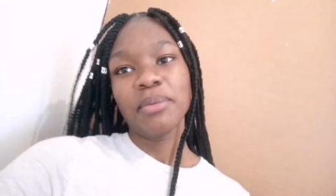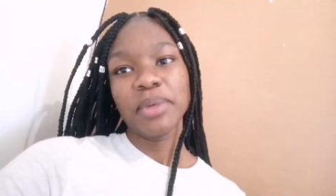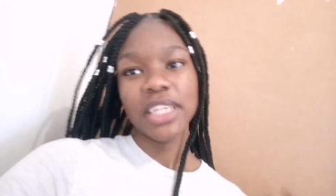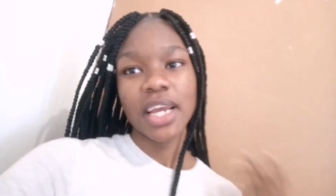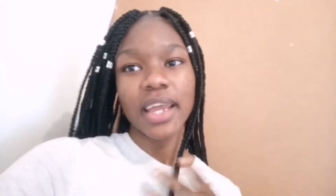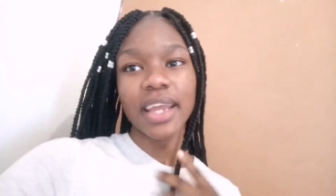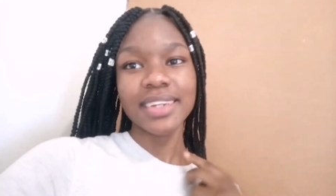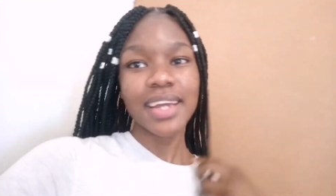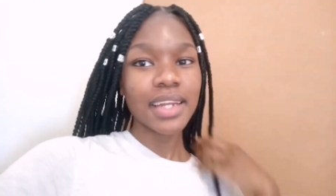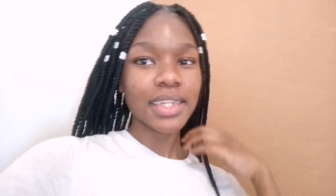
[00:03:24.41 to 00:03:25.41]
Yeah, hair
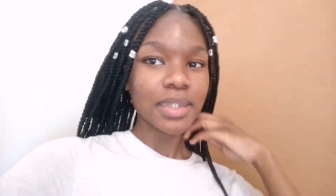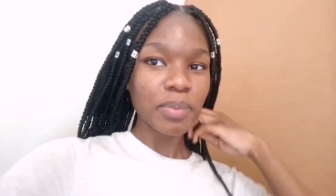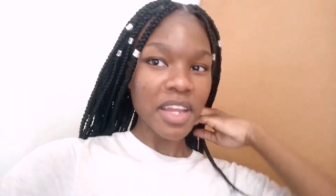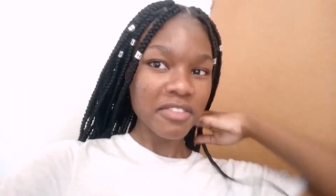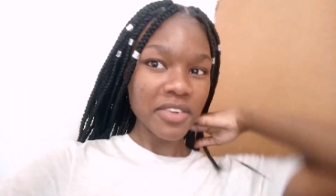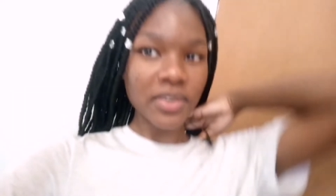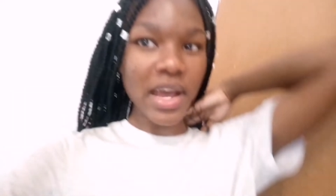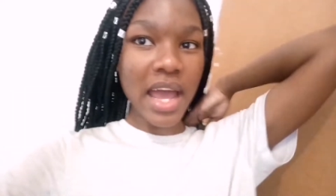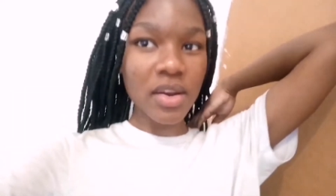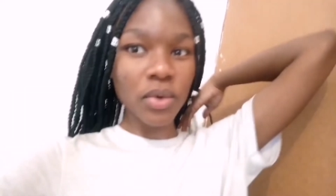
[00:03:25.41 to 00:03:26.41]
done. It's painful though.
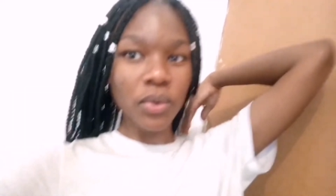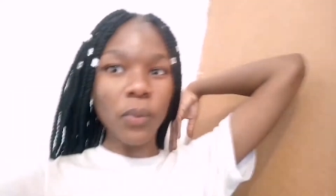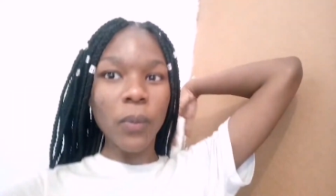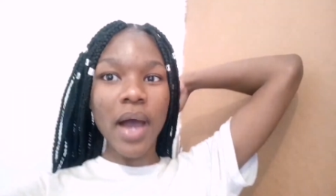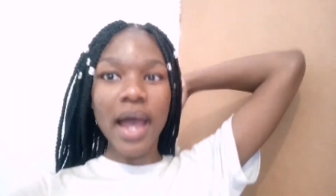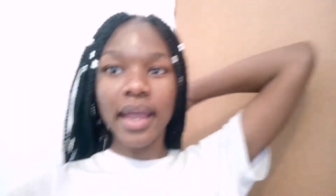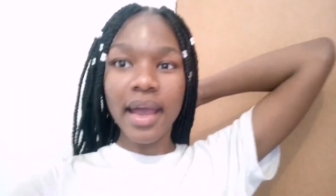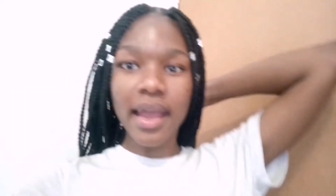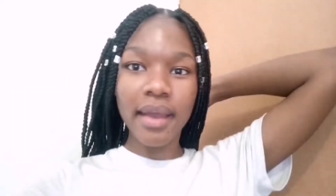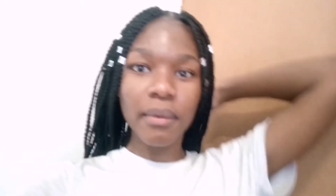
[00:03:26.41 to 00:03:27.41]
I don't know why I
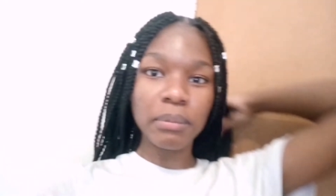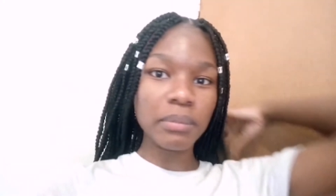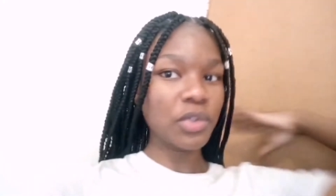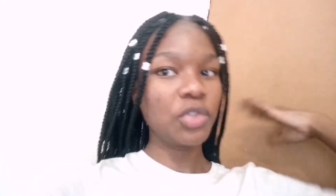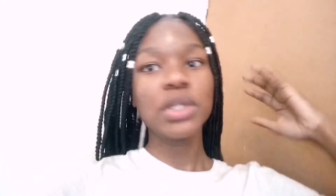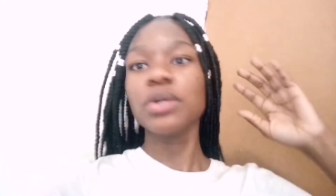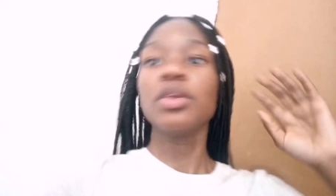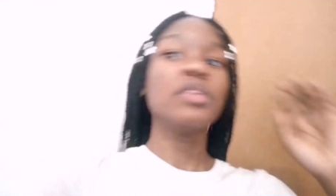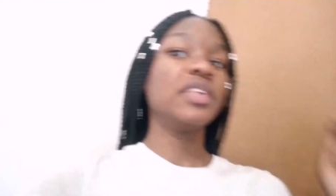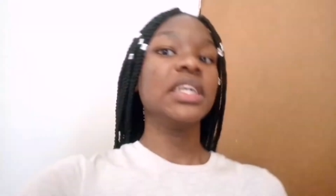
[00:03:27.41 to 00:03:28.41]
am doing all
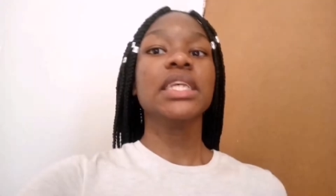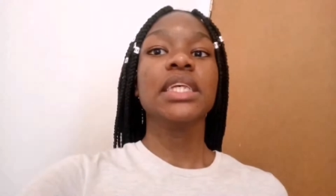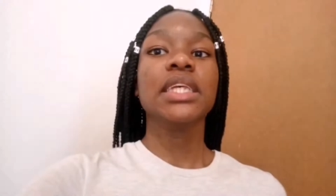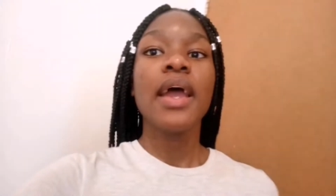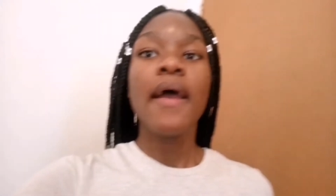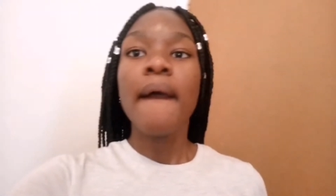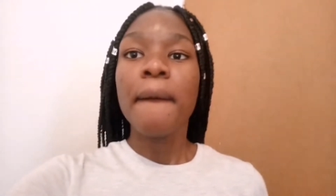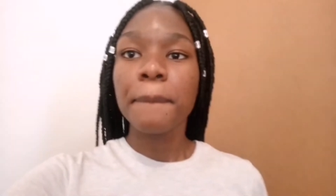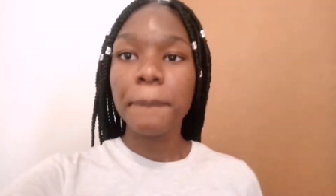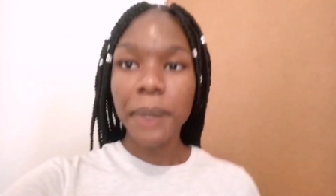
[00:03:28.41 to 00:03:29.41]
of this
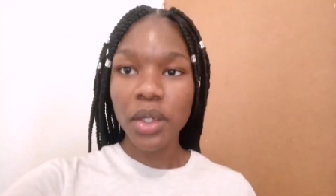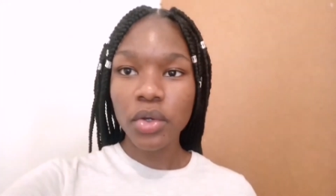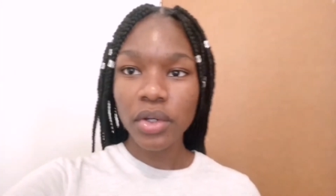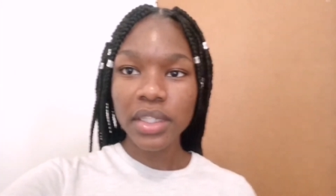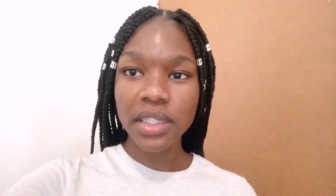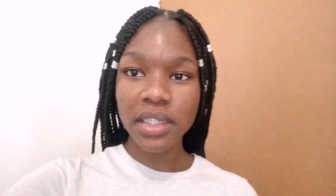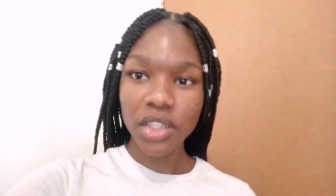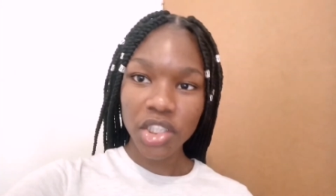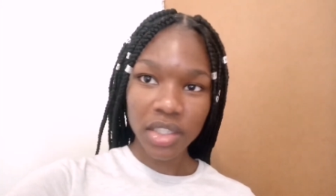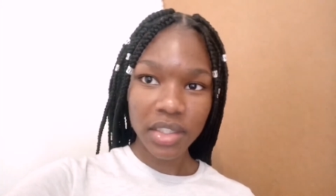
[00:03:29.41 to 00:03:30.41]
because this
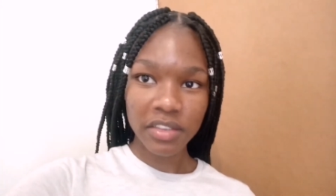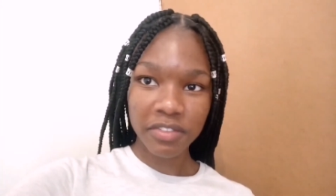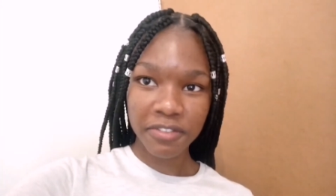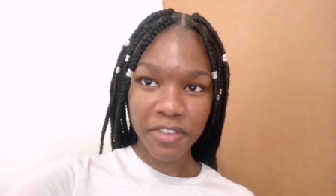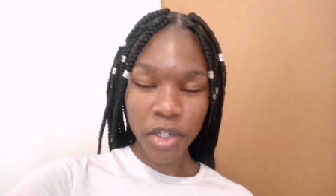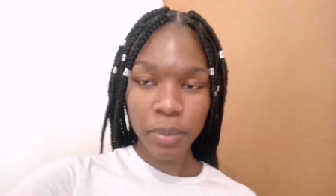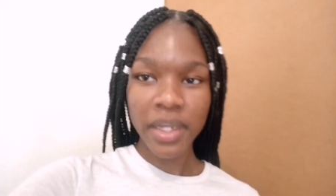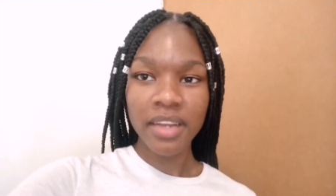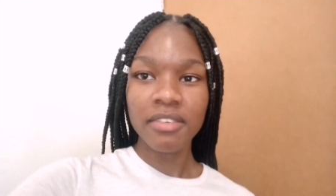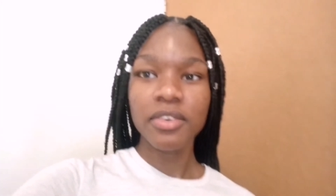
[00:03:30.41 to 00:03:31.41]
shit is very
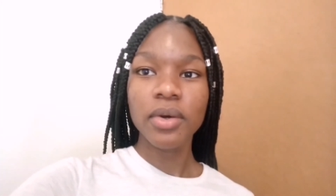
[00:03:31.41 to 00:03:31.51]
painful.